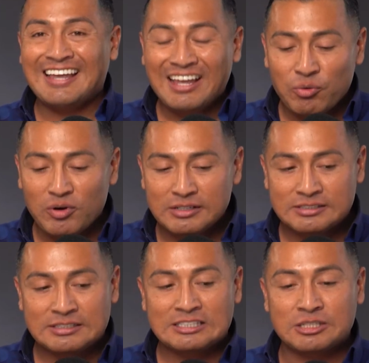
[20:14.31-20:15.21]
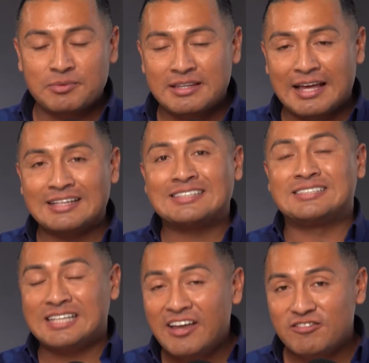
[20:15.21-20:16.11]
it was something that
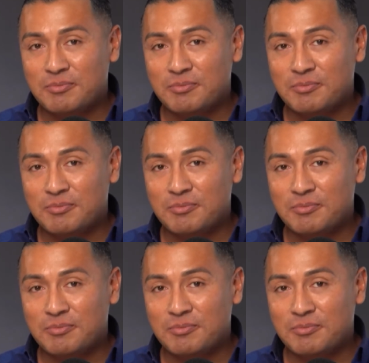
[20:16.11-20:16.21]
saved